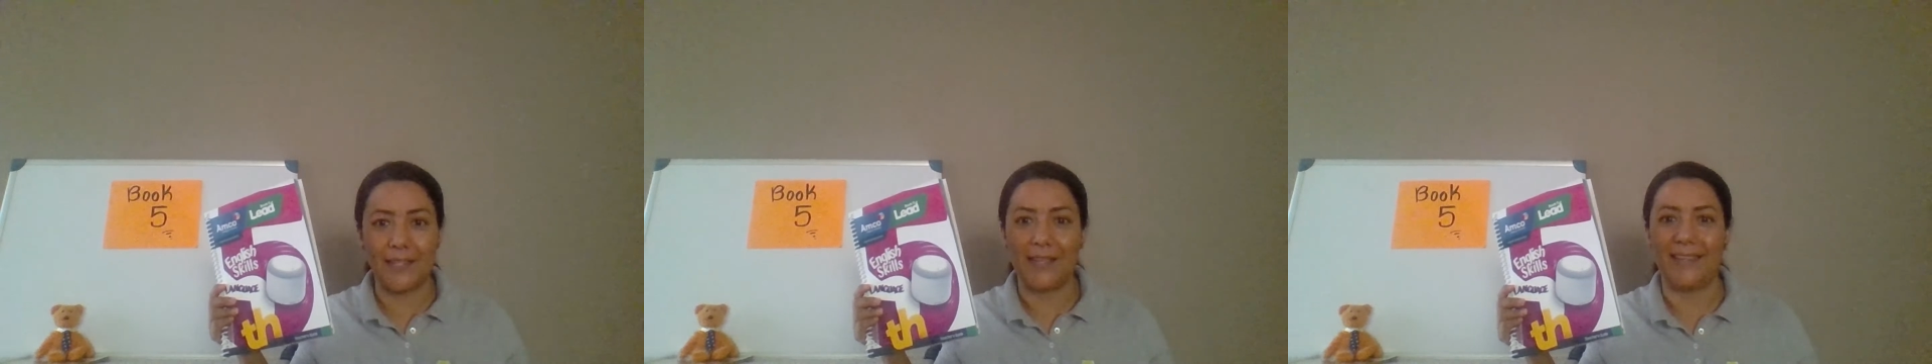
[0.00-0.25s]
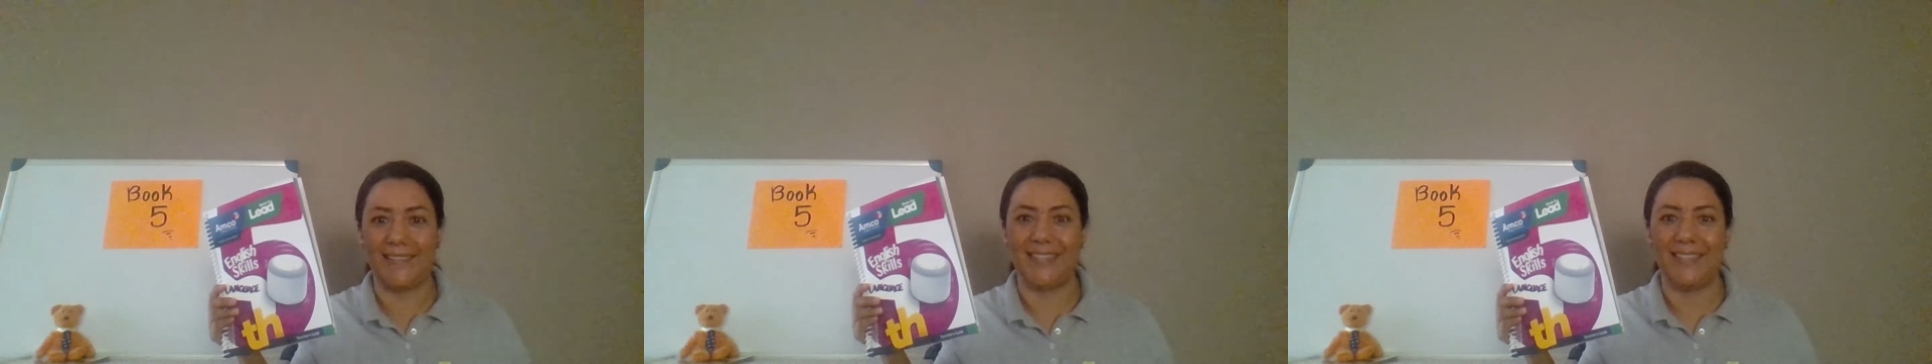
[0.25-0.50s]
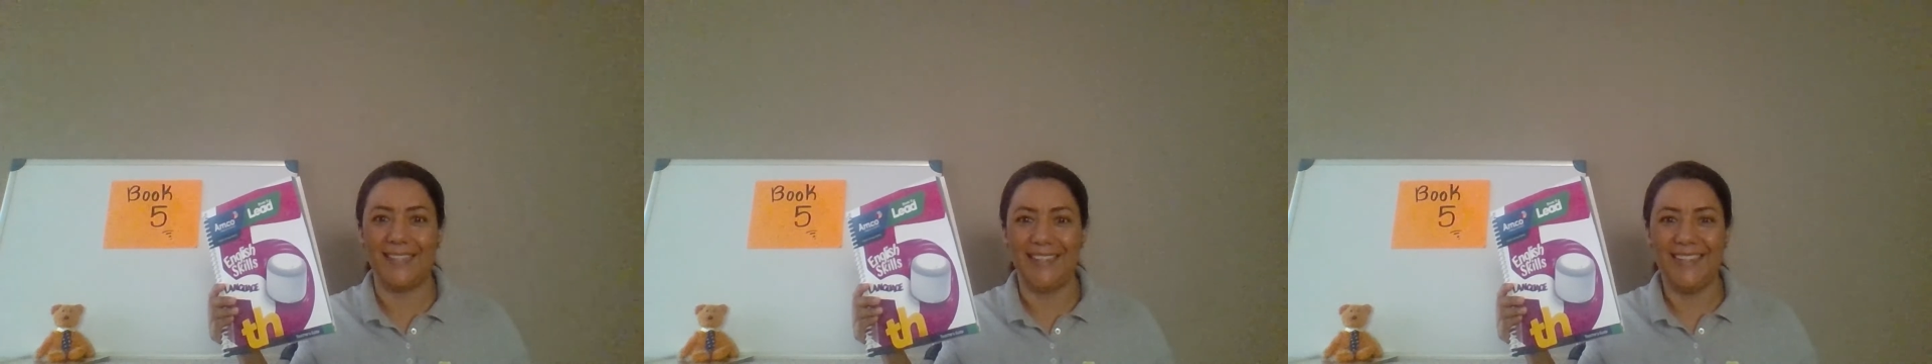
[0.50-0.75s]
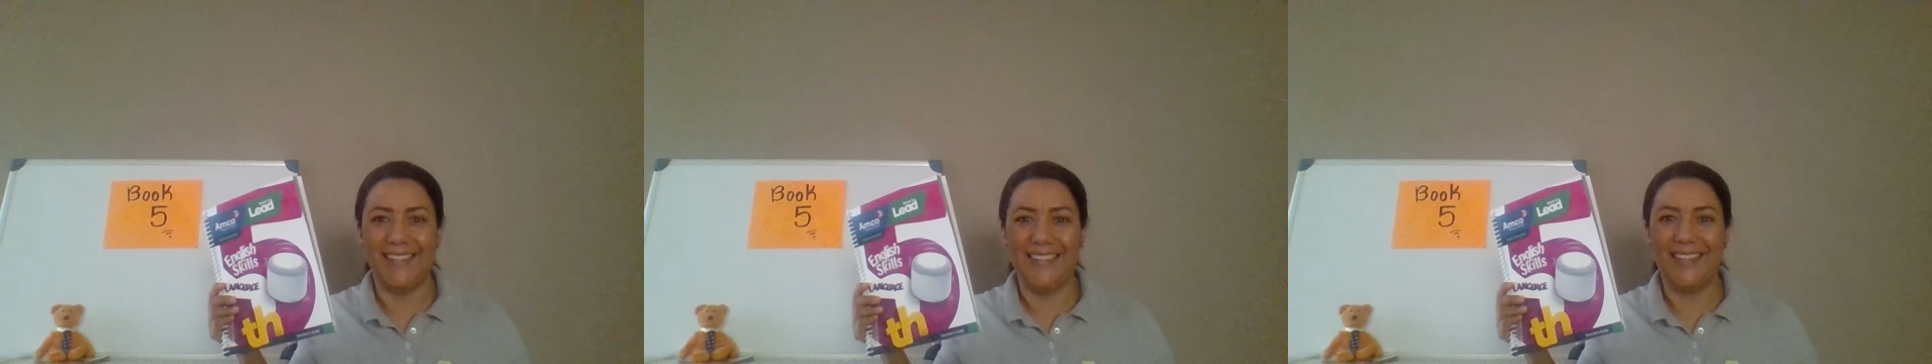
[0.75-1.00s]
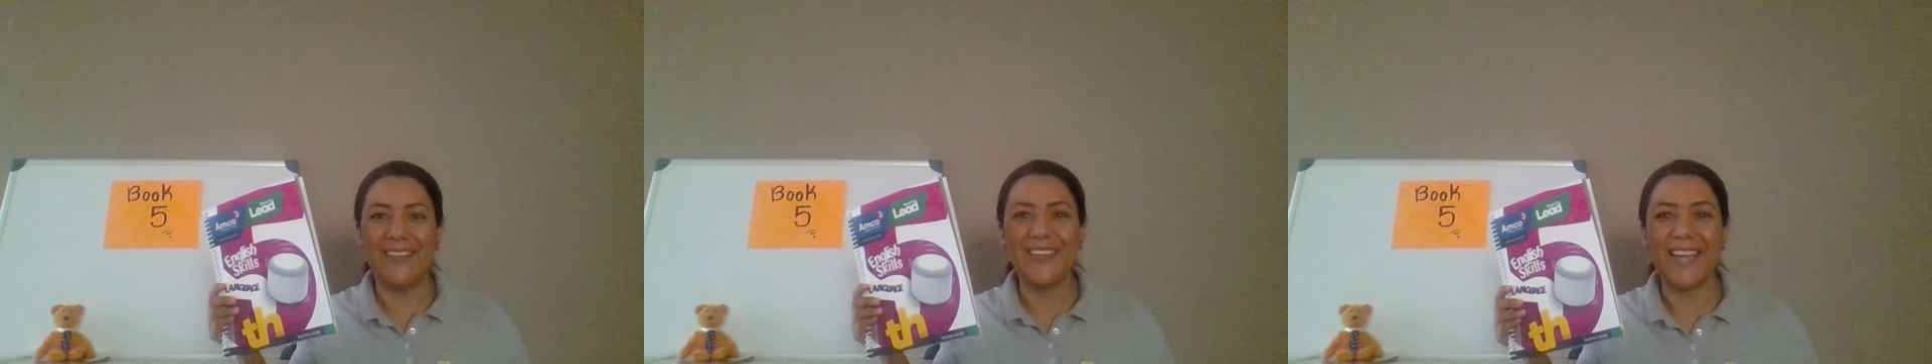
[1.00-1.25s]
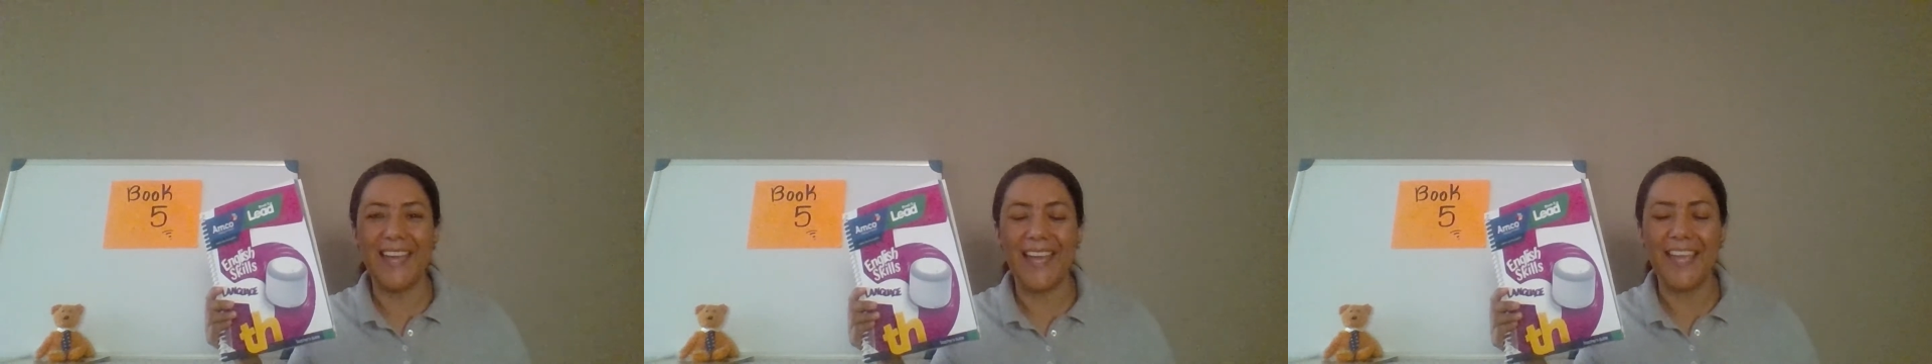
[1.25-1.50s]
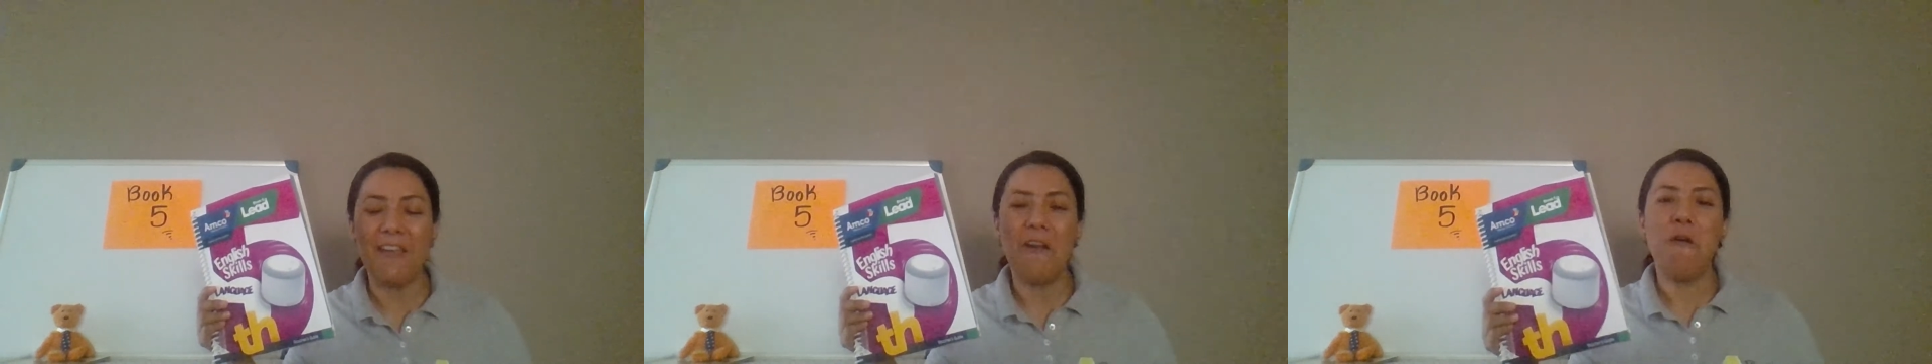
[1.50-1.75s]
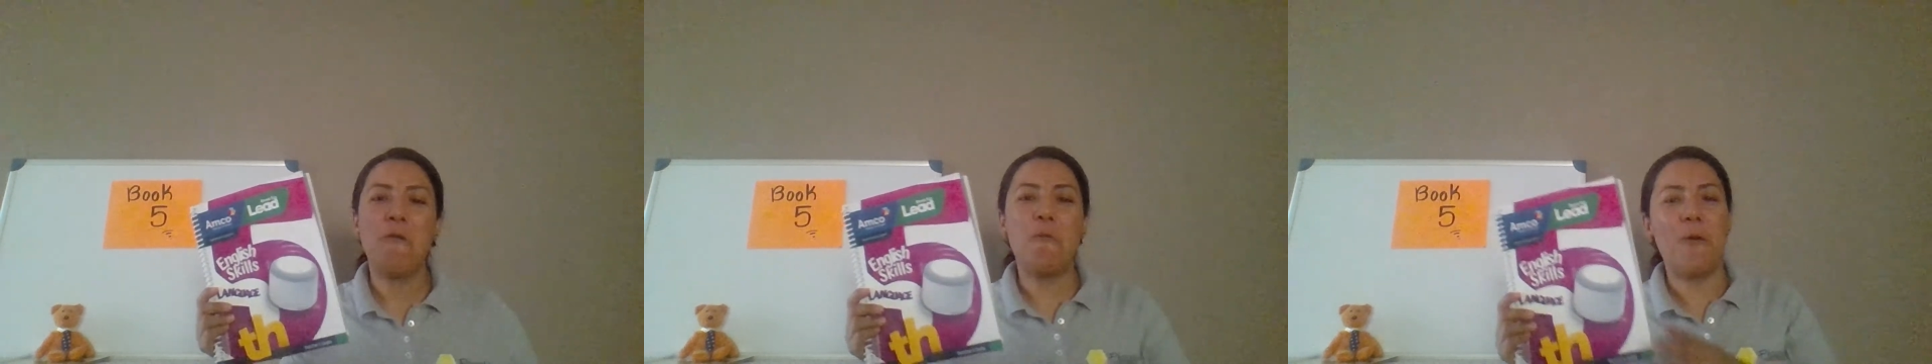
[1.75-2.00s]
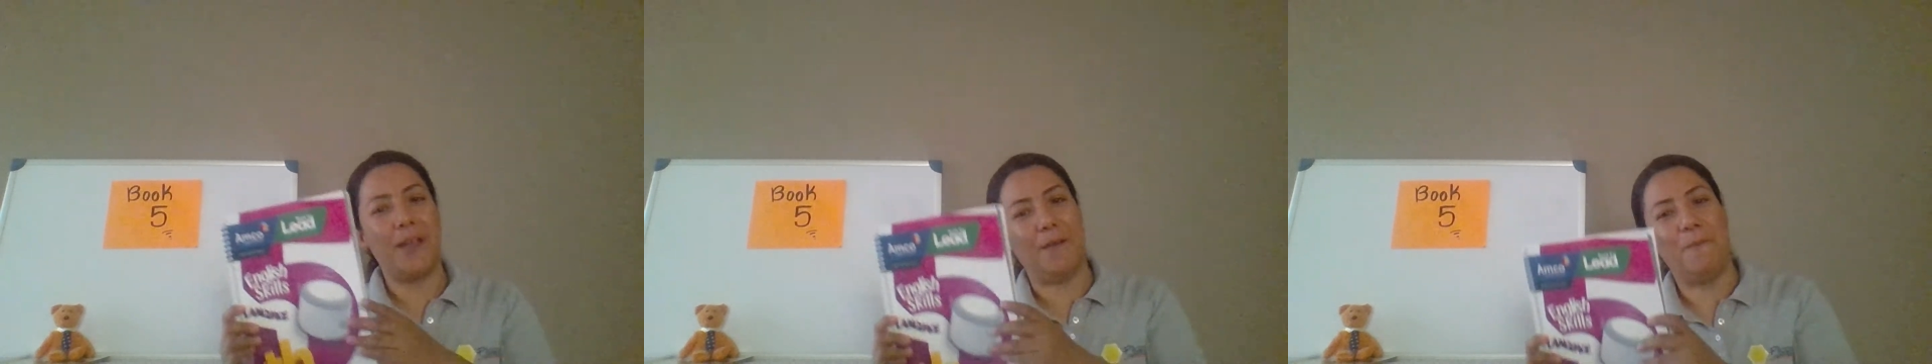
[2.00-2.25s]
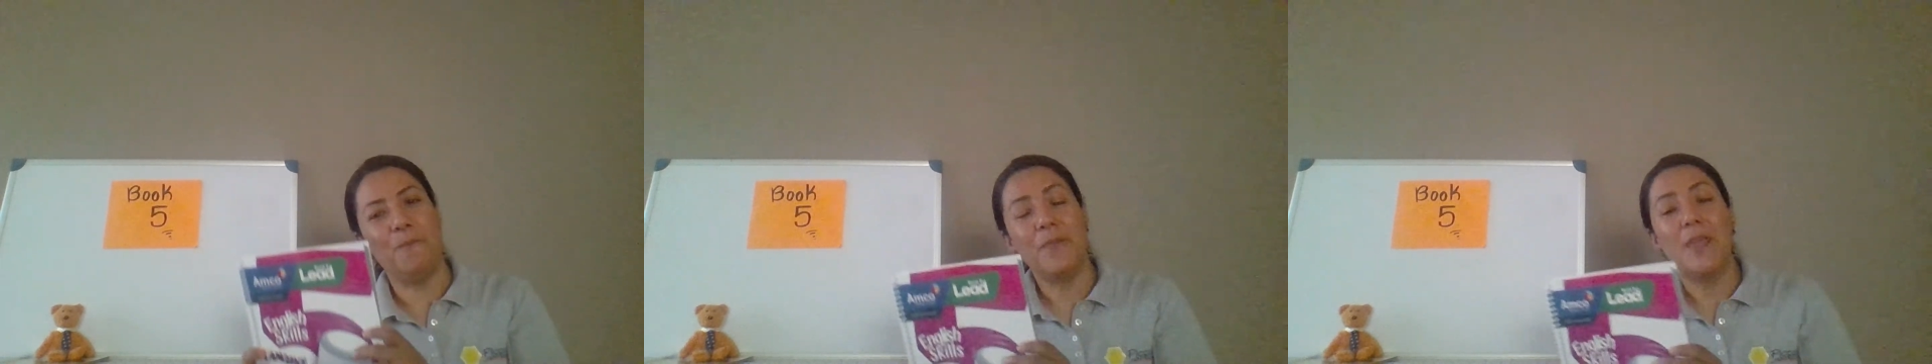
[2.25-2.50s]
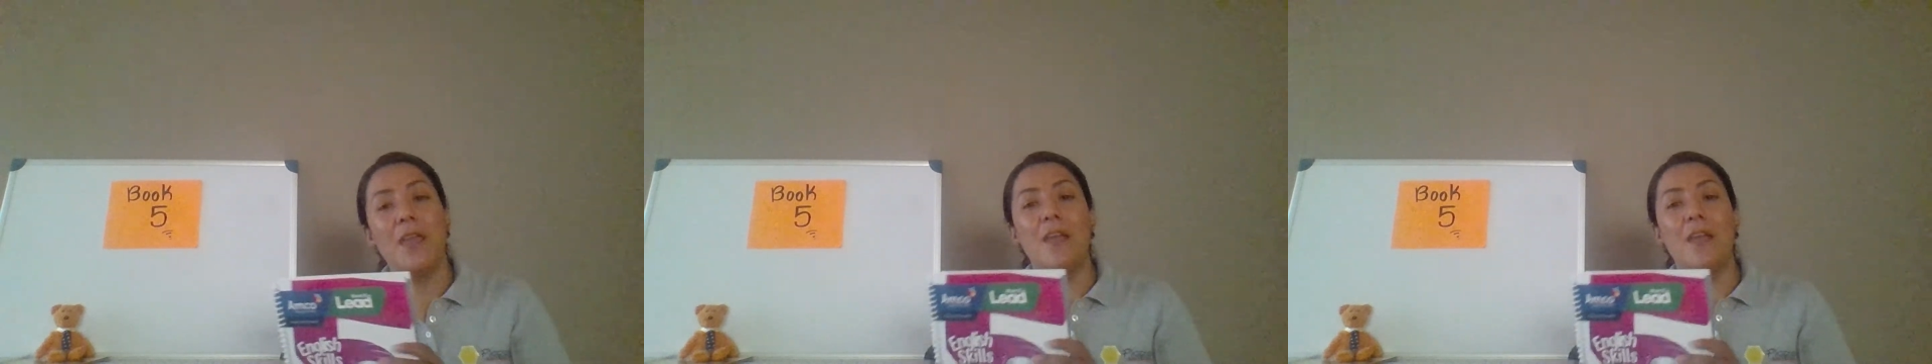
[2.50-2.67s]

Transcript: it. Okay? Well,